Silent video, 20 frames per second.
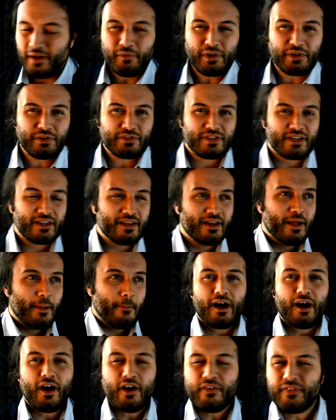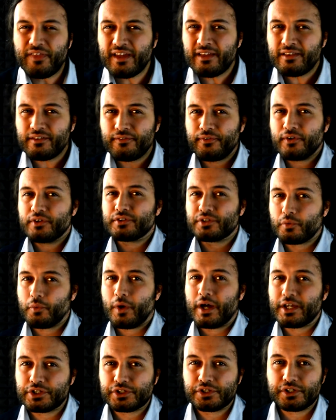Well, you see, I think the first
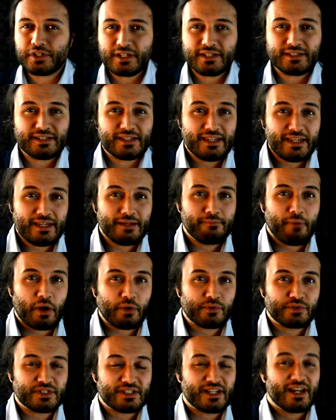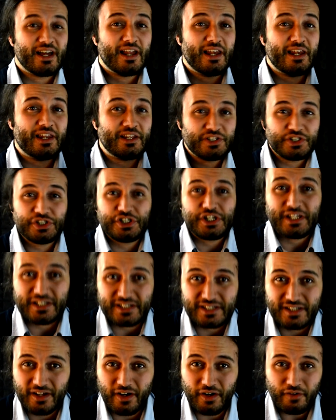question is the most
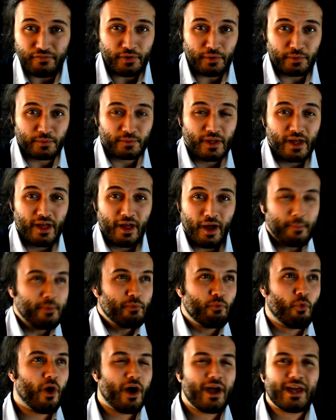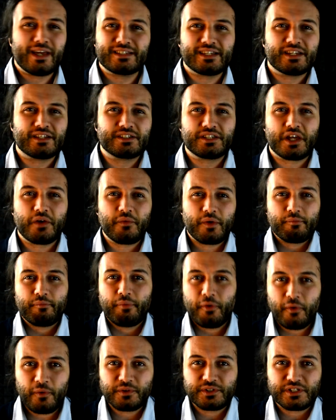legit of all. I mean, why is it so
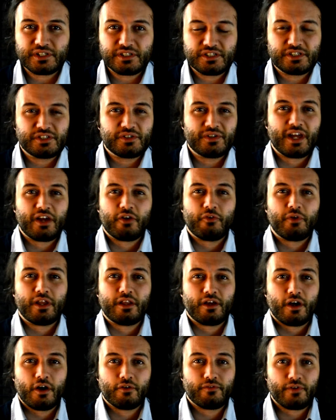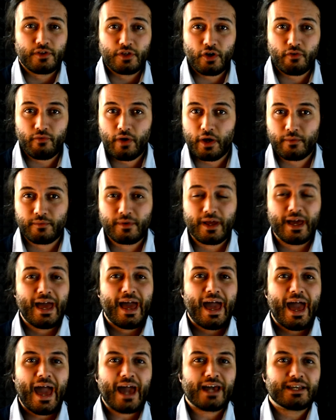important to get rid of your own
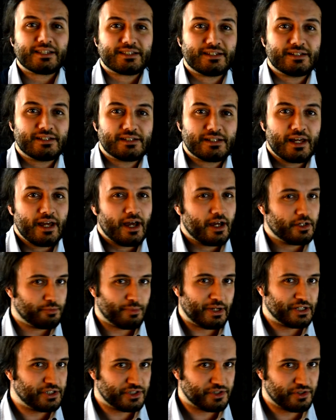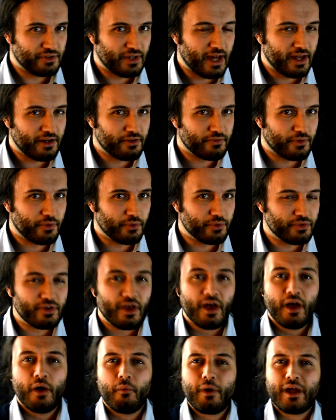accent, as much as you can, of course,
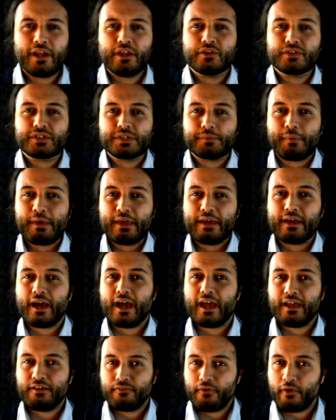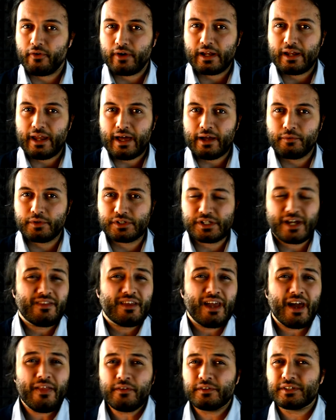when you speak a foreign language? At
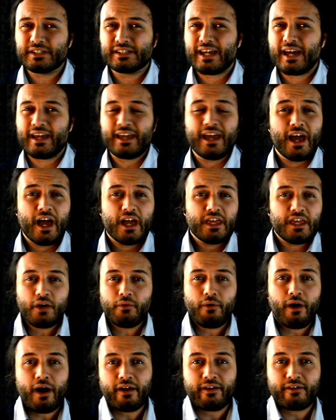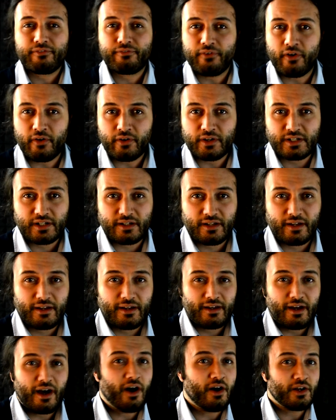the end of the day, you are a
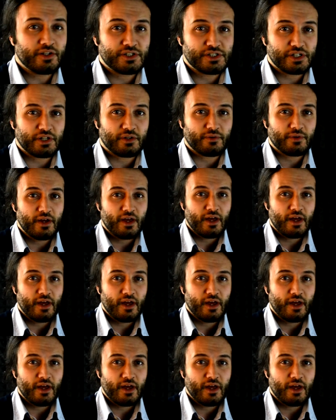foreigner, aren't you?